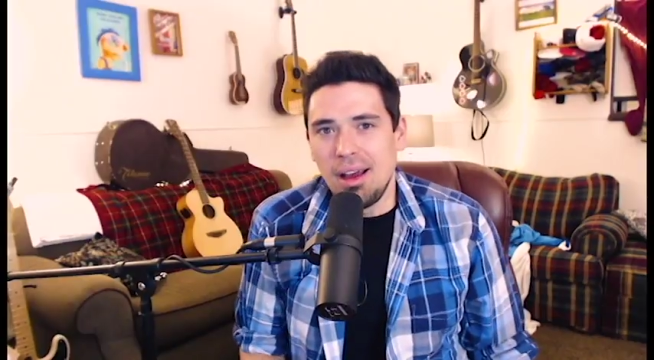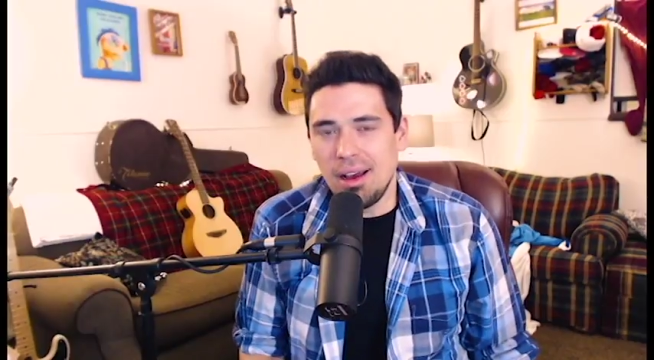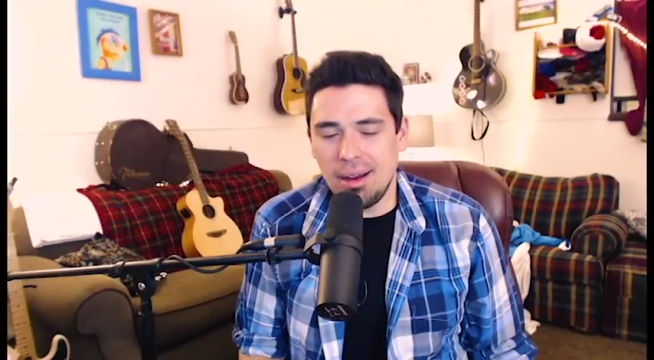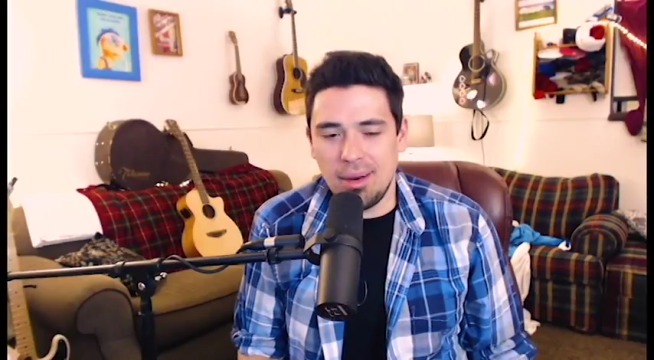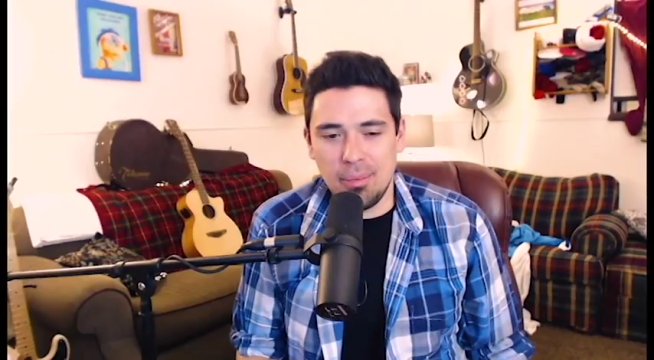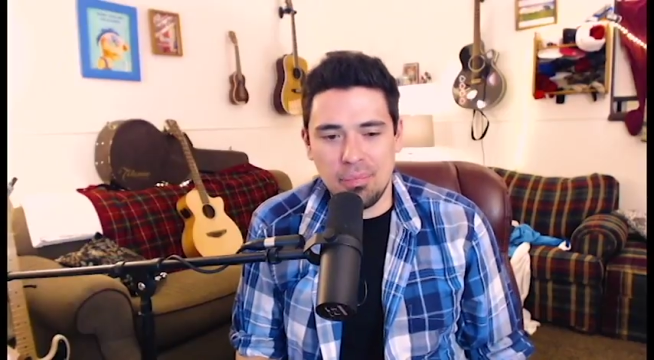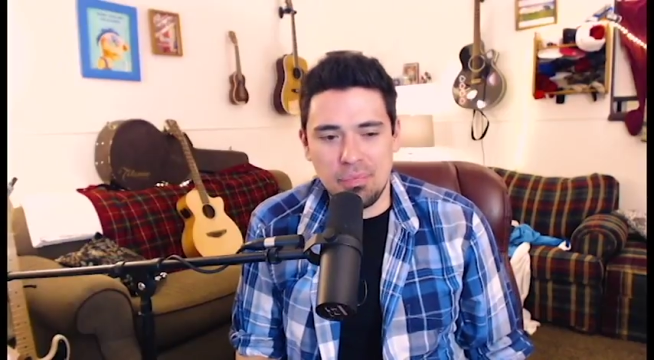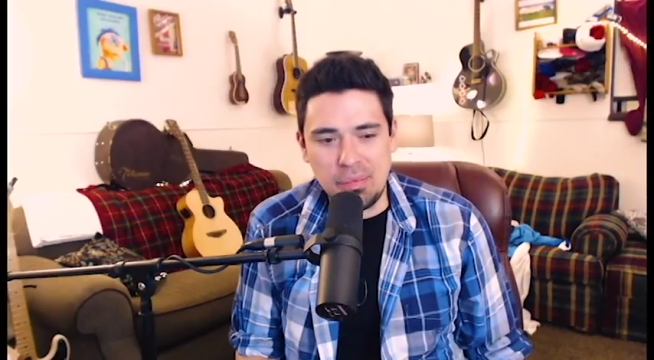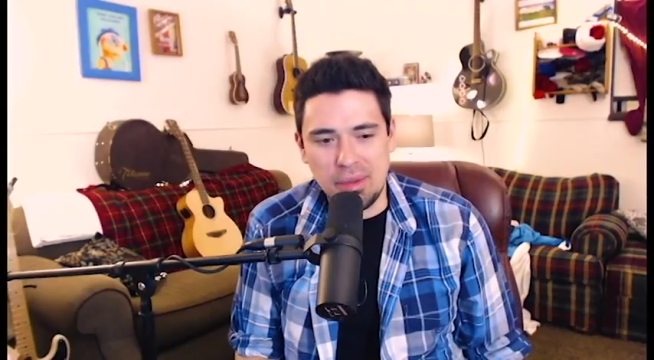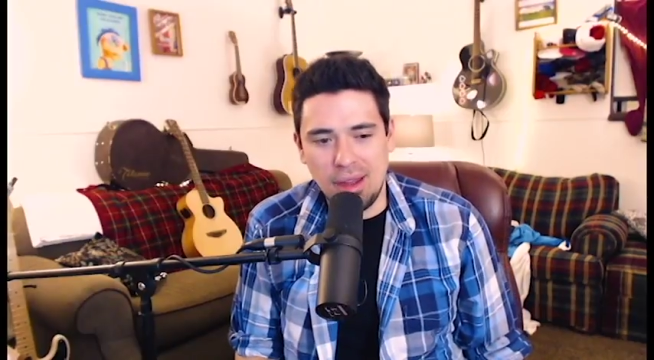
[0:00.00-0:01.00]
I
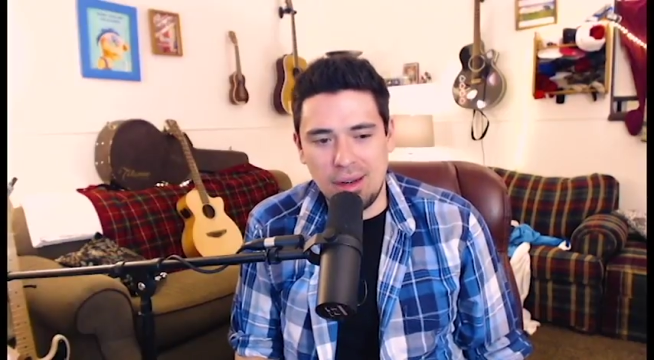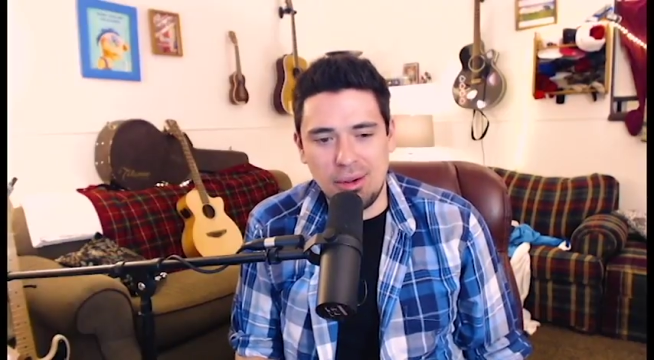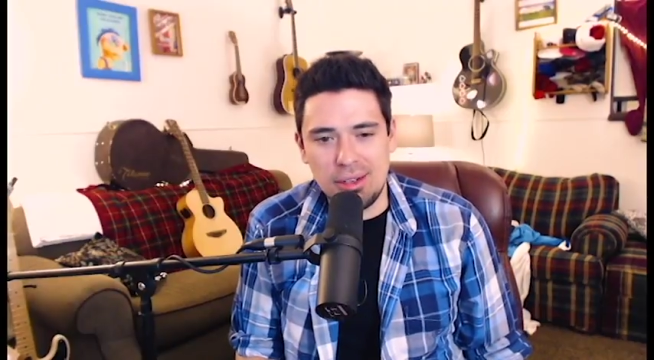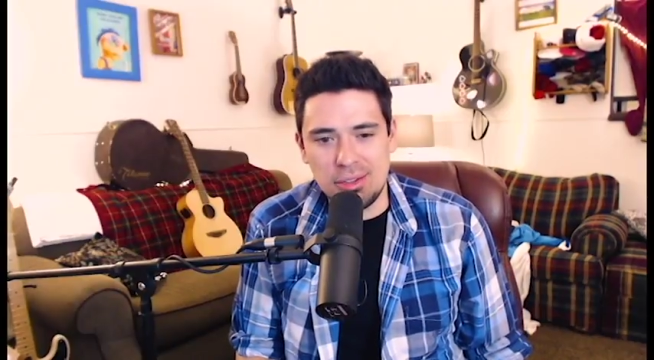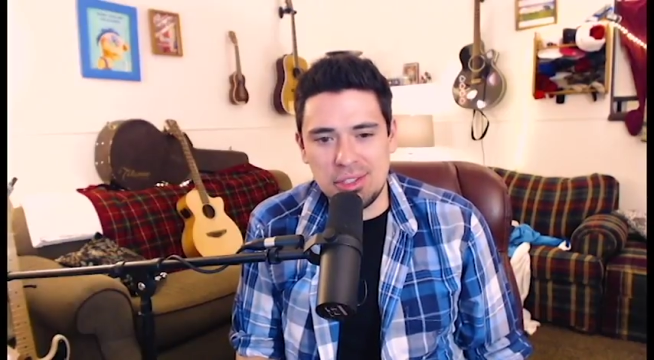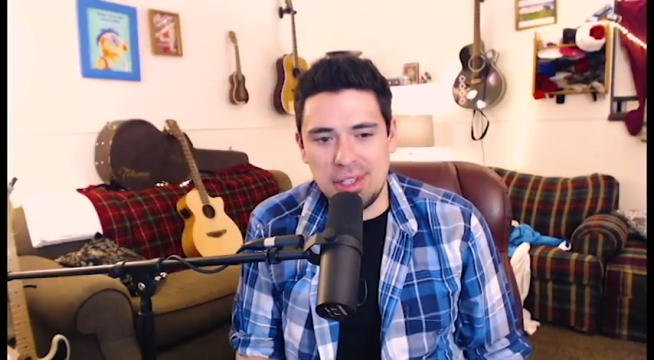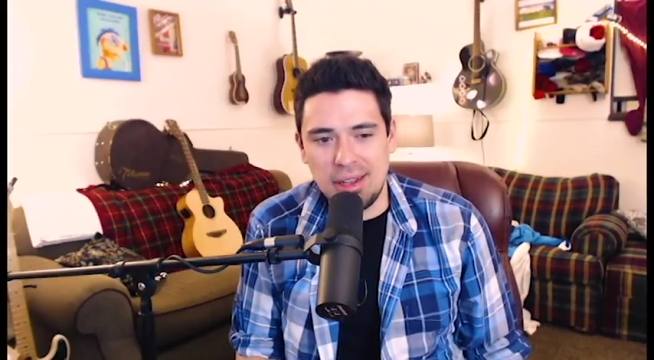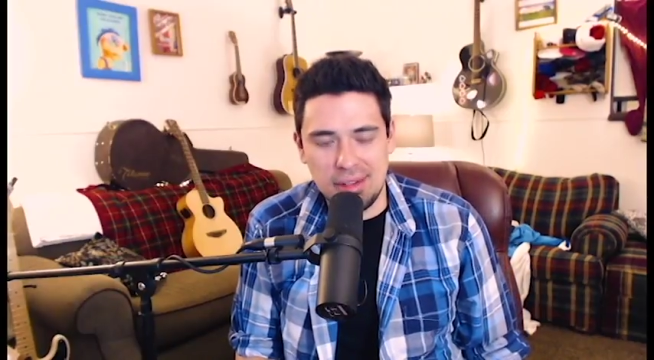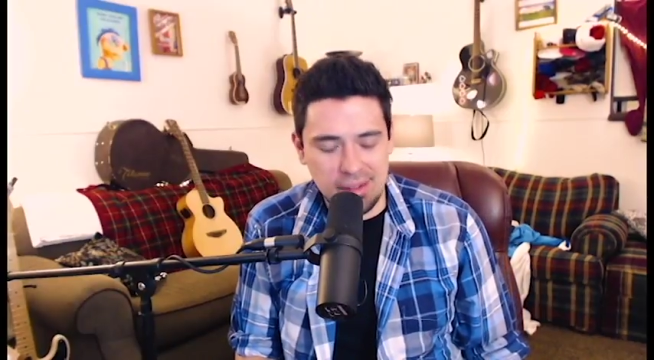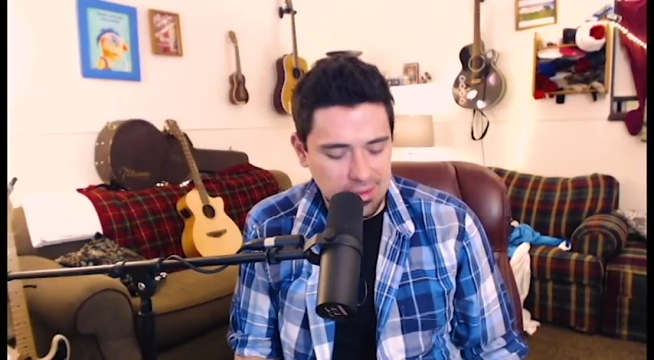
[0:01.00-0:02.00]
don't understand it.